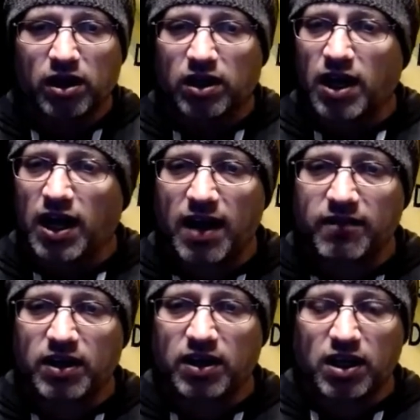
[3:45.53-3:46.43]
and not
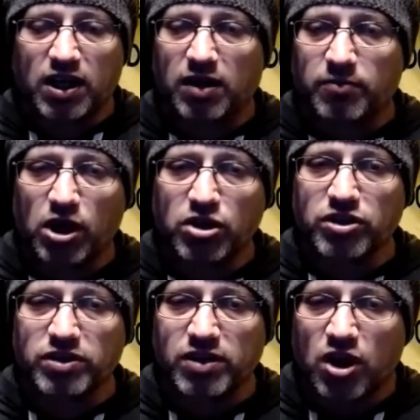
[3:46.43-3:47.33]
have any
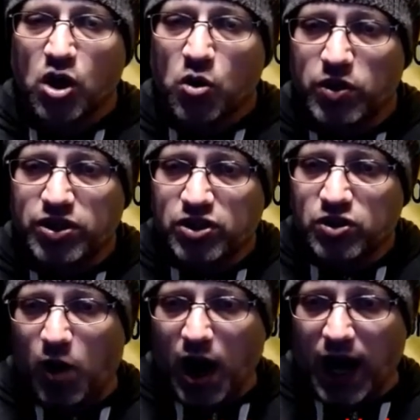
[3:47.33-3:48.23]
compunctions, which is
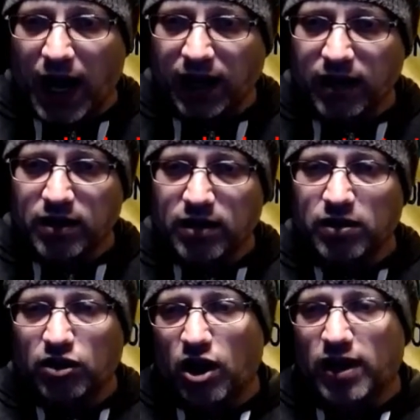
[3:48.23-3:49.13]
why
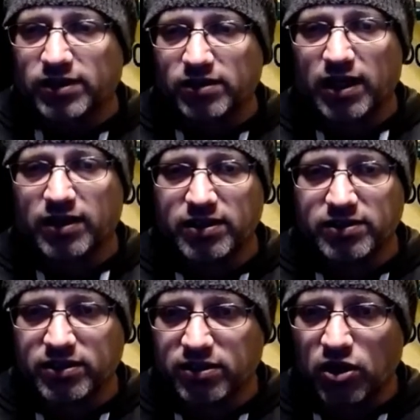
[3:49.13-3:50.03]
laws like
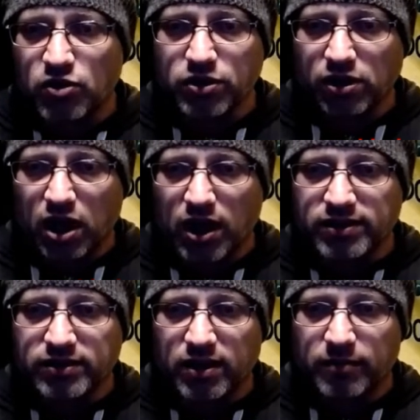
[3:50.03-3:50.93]
these disclosure
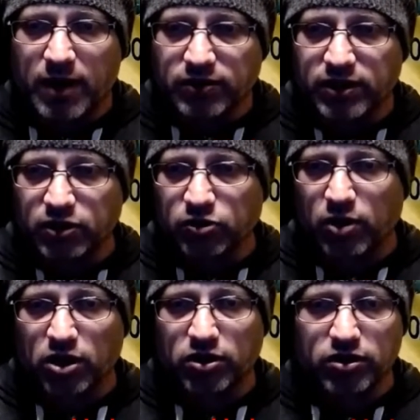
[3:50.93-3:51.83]
laws about sexual
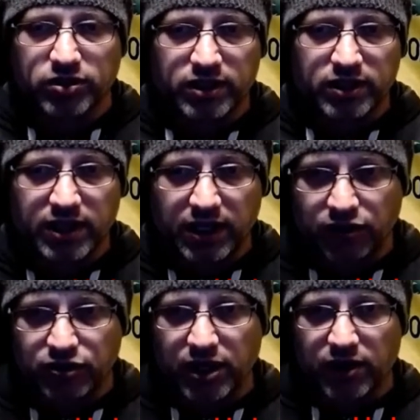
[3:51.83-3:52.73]
partners and
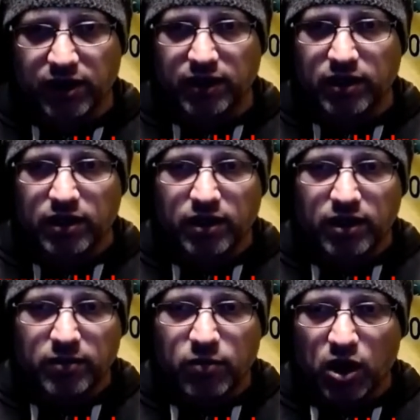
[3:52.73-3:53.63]
needle sharing
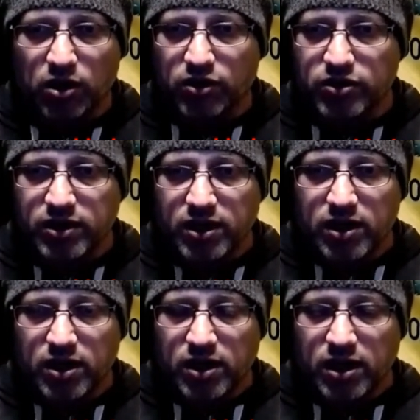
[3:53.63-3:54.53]
partners
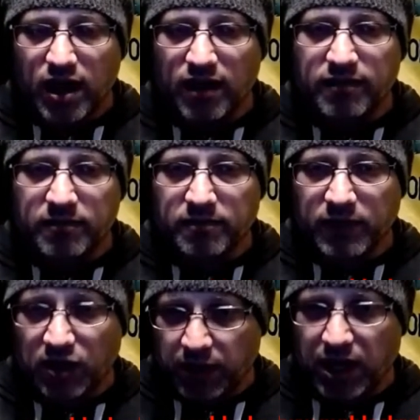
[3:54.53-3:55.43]
have
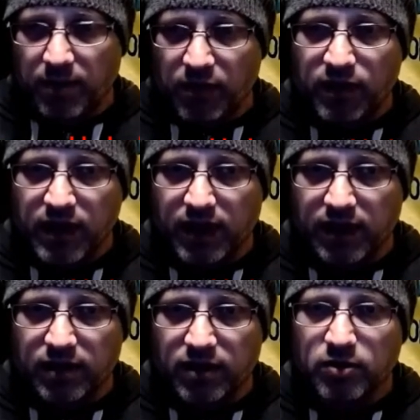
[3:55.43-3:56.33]
become a
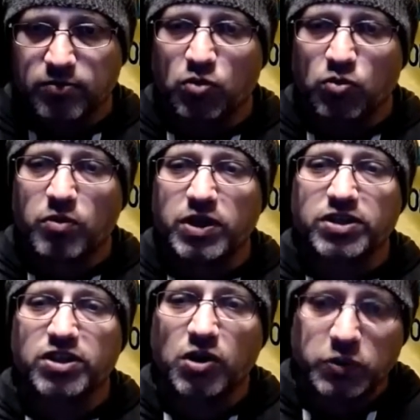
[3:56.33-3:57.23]
thing. But what we
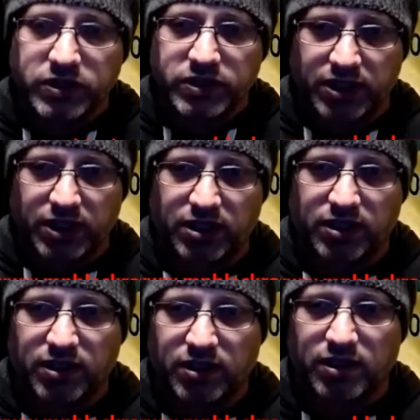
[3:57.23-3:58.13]
don't
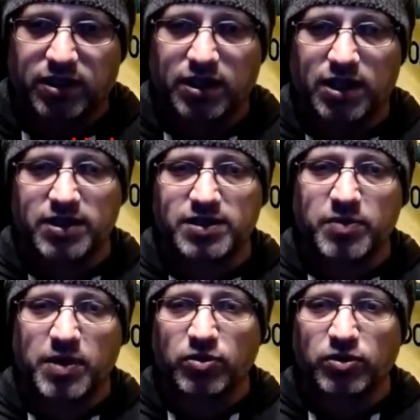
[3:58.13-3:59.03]
see is
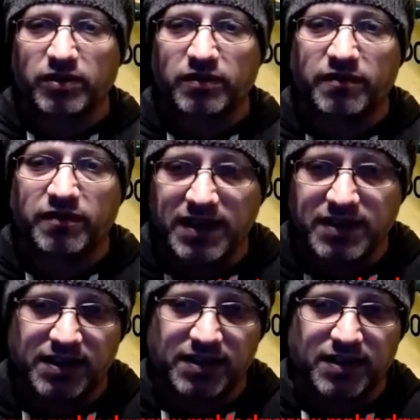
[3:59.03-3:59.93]
people
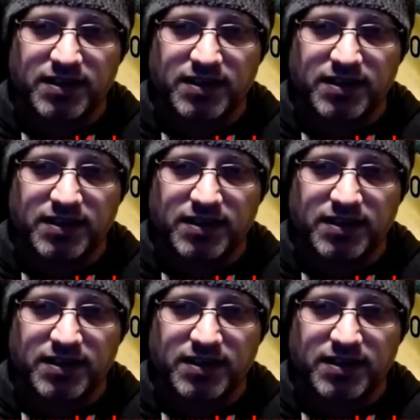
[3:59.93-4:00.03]
defending